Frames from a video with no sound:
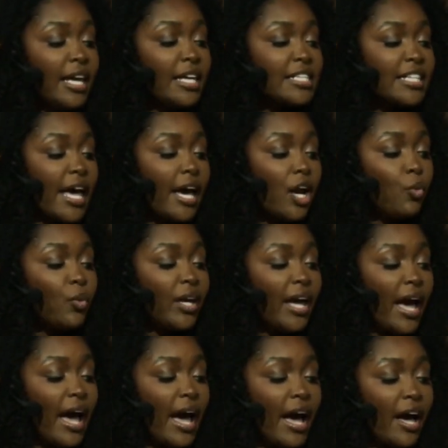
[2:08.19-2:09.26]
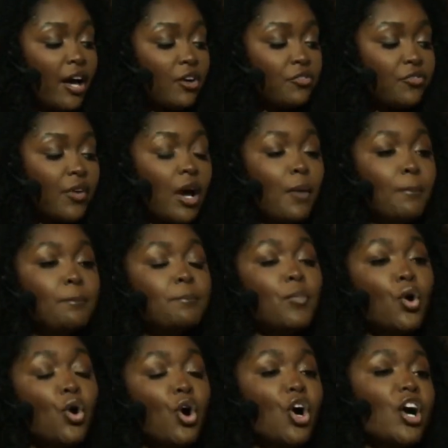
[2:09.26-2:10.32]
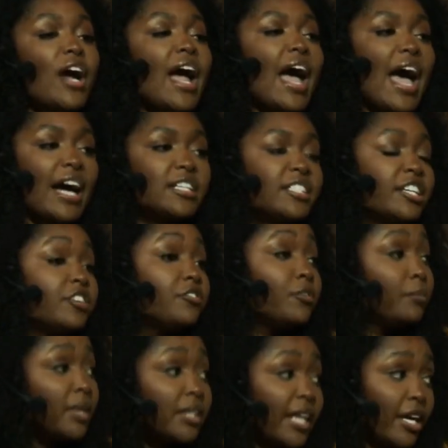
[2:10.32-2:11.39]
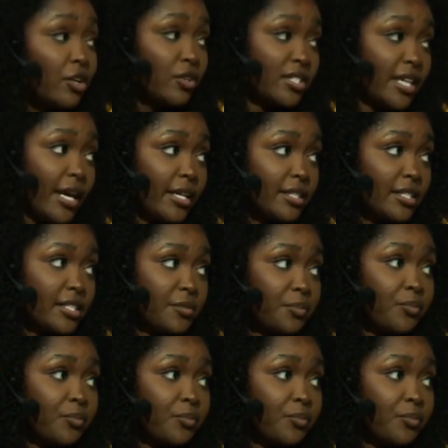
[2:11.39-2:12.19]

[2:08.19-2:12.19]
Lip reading: is that we have more active melanocytes.